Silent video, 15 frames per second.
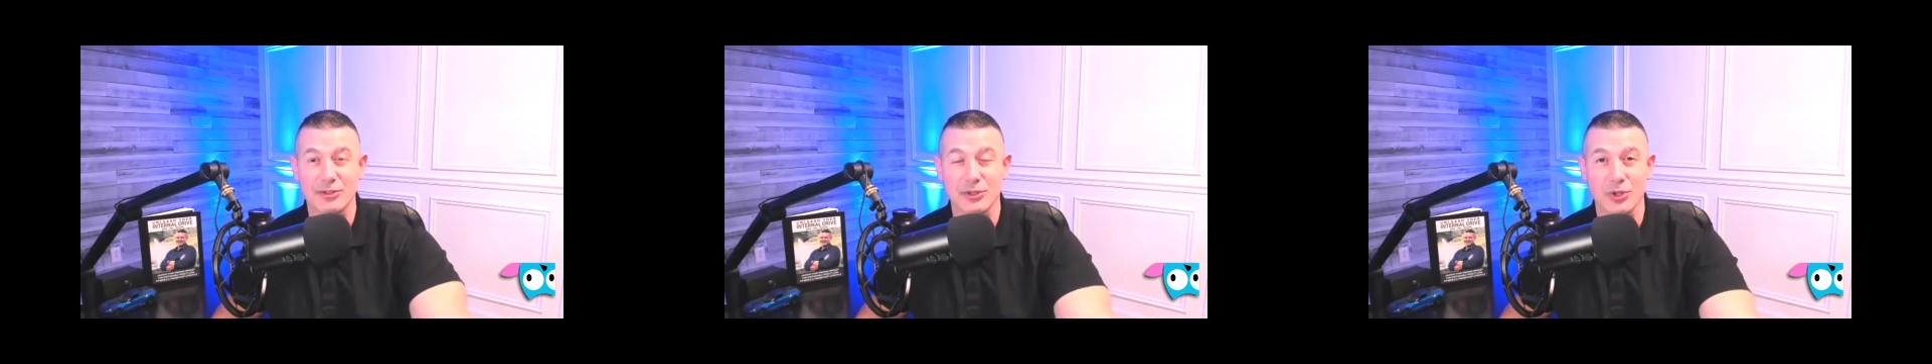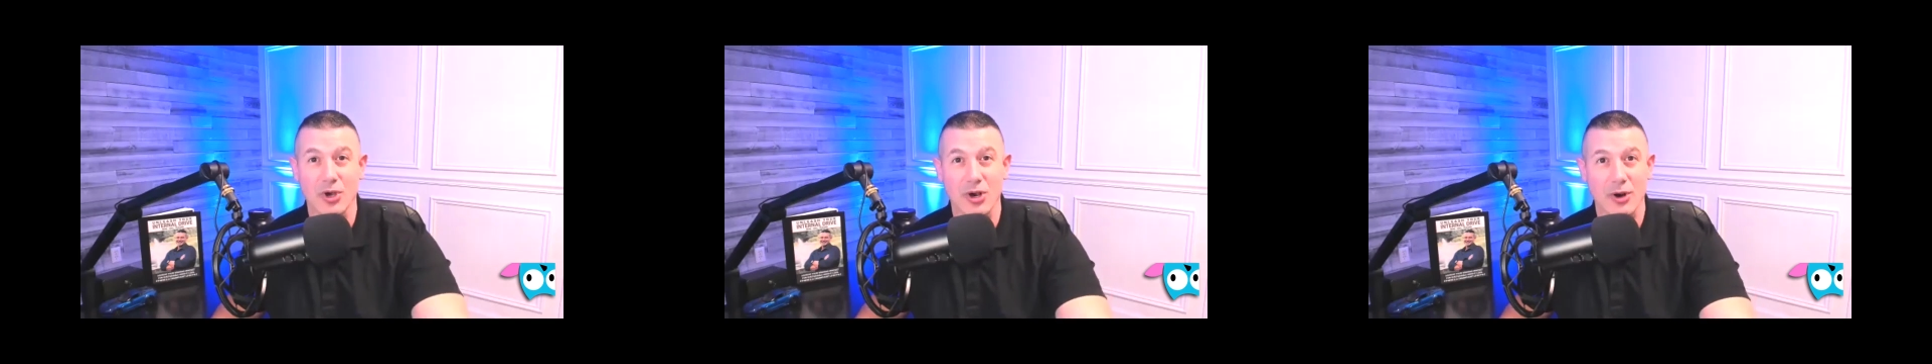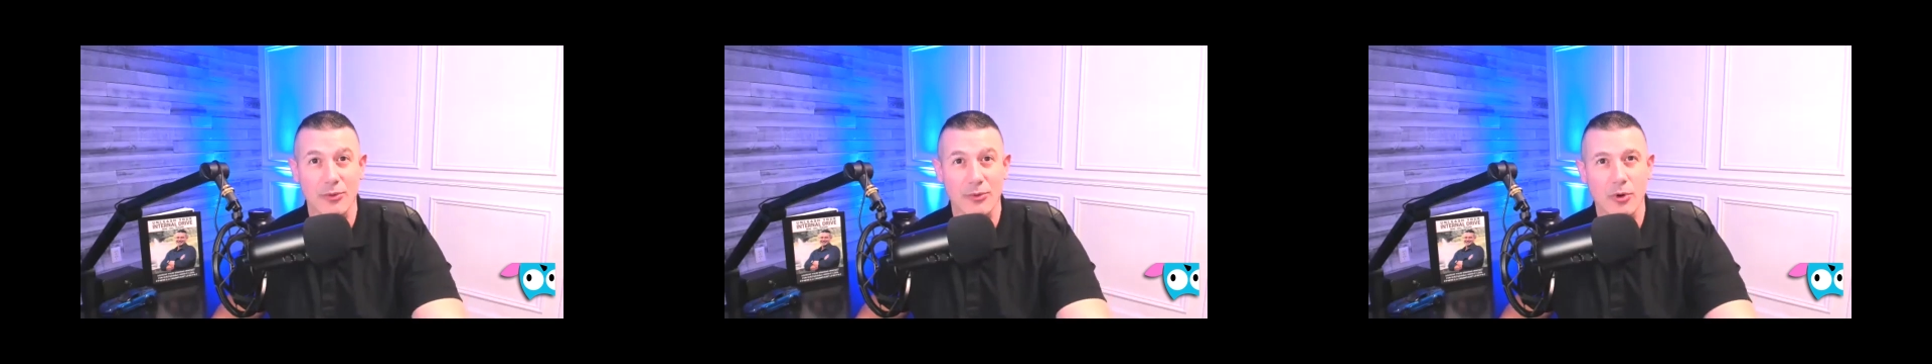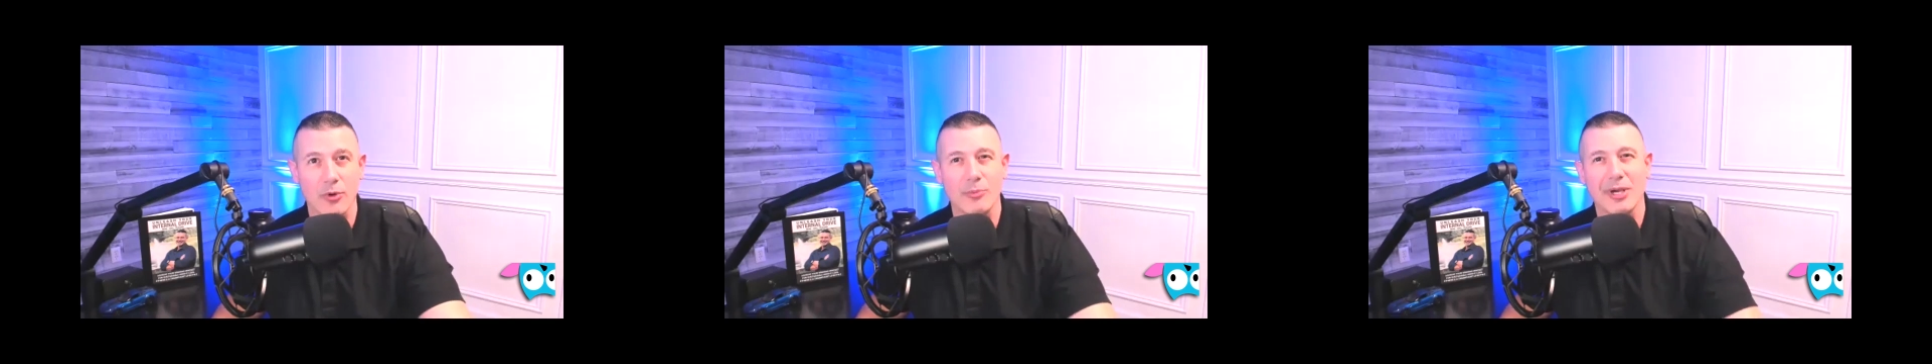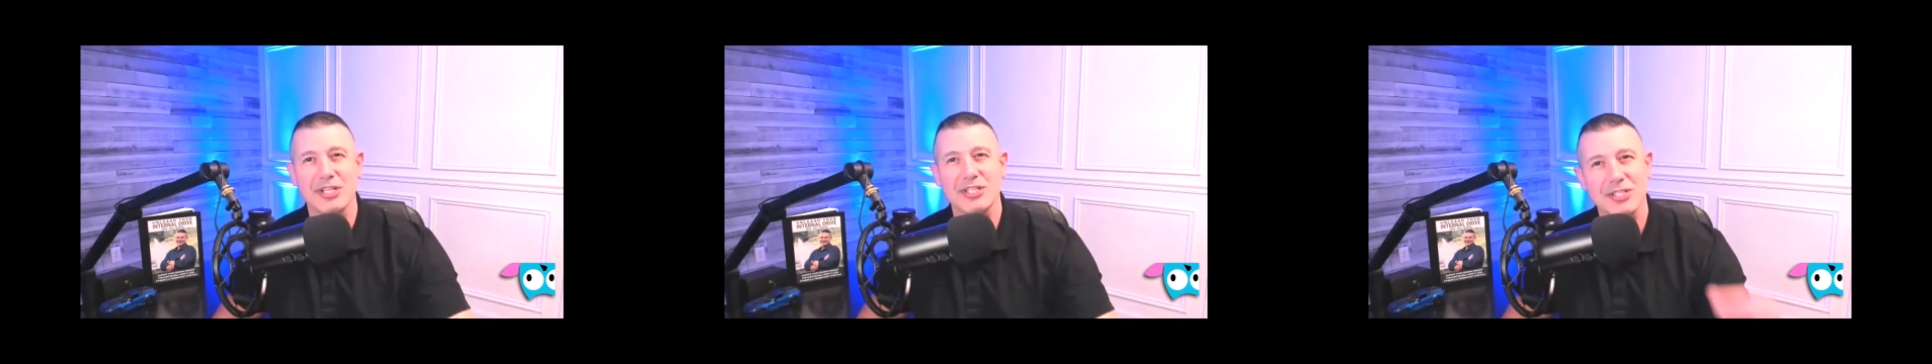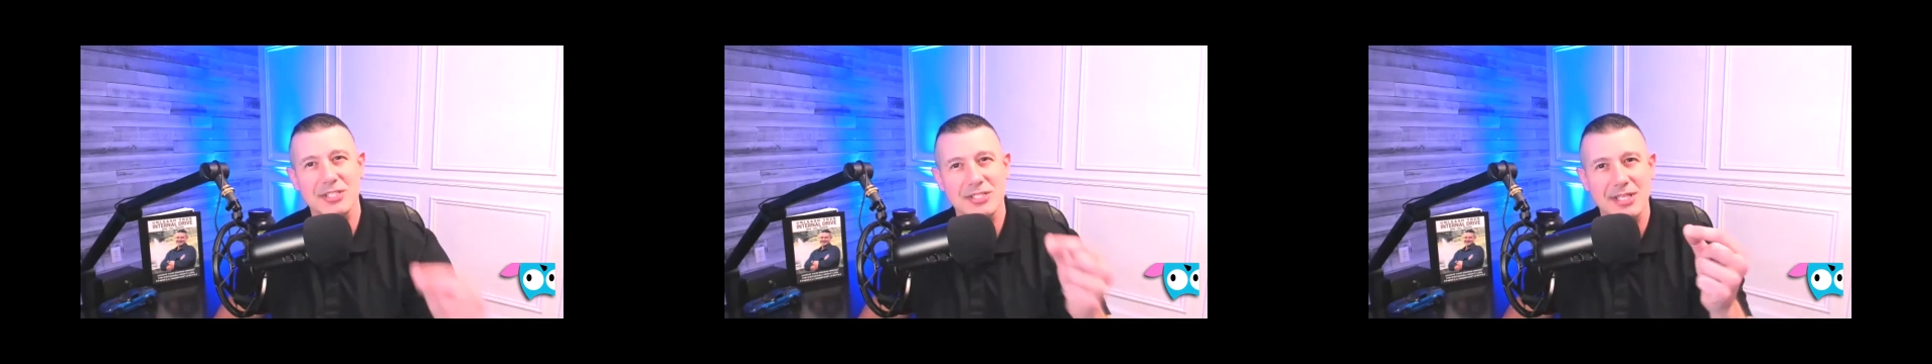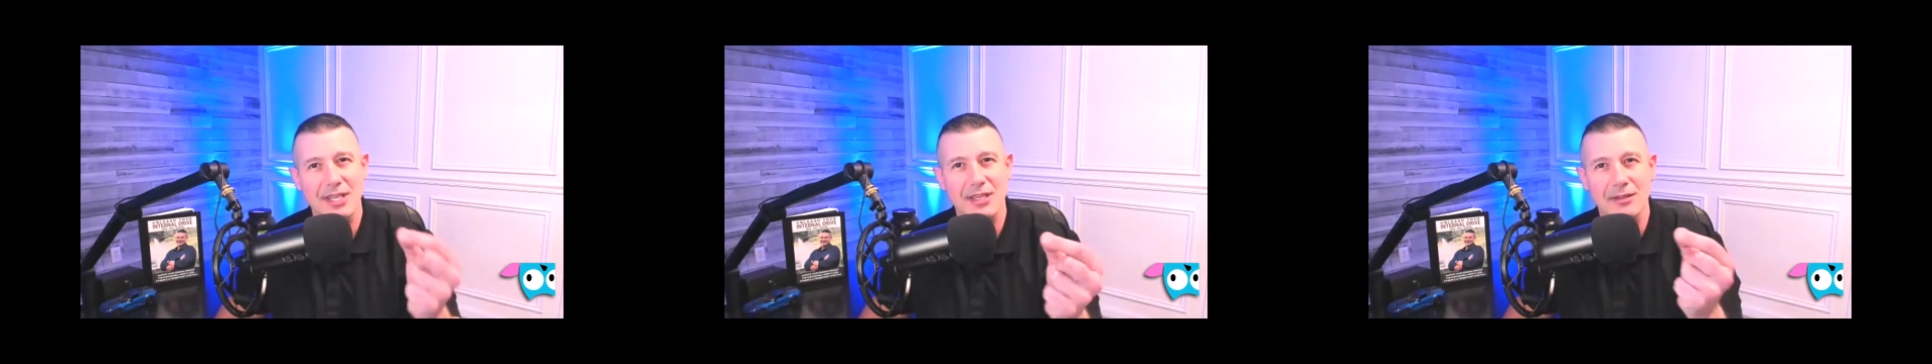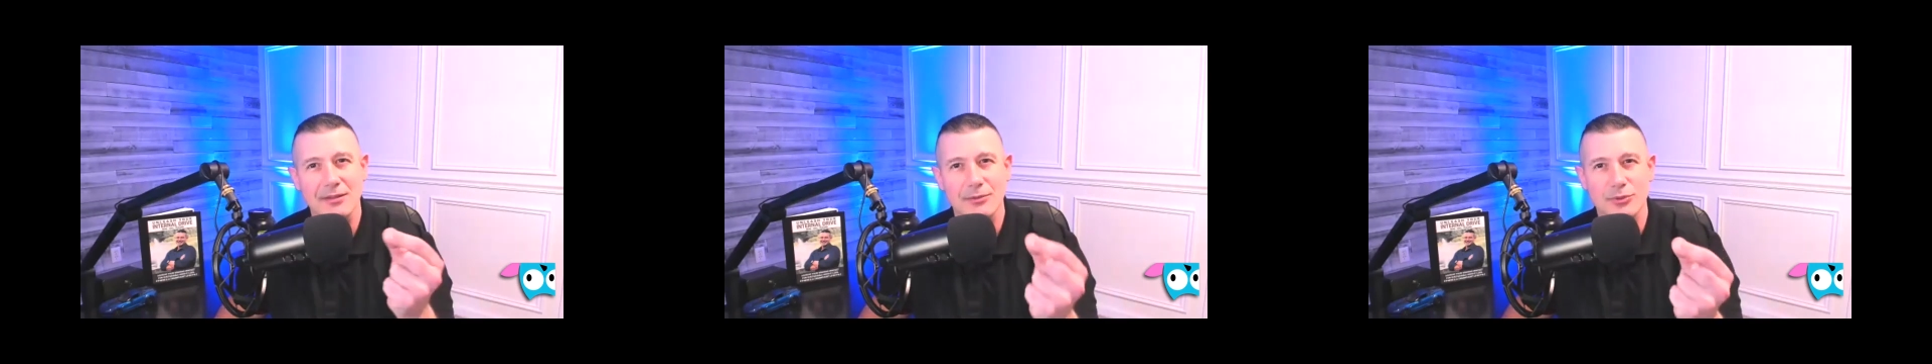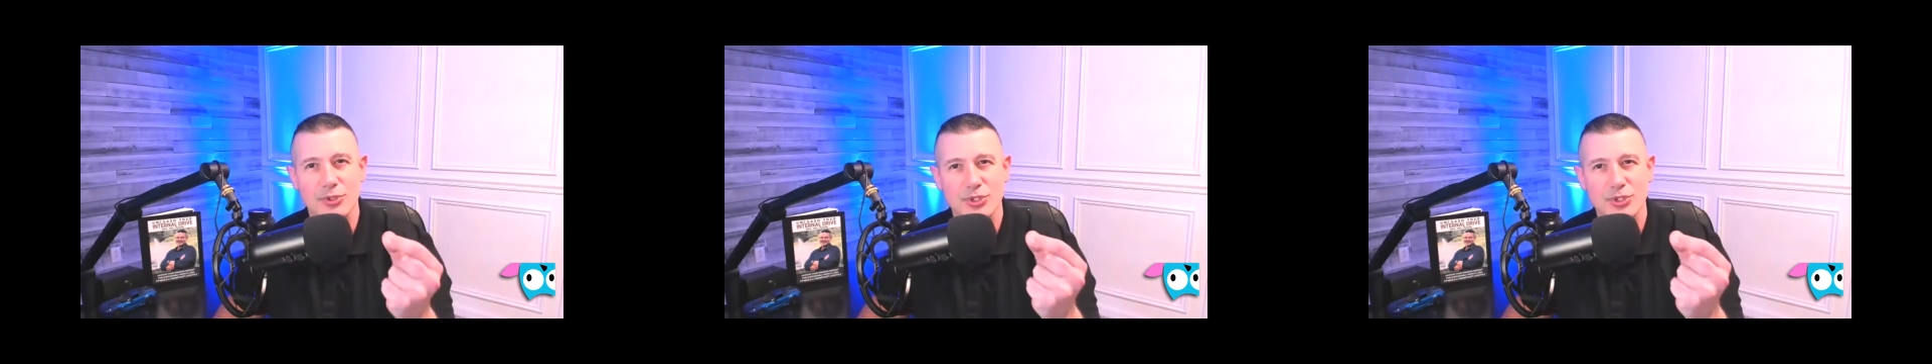the longer road by just taking those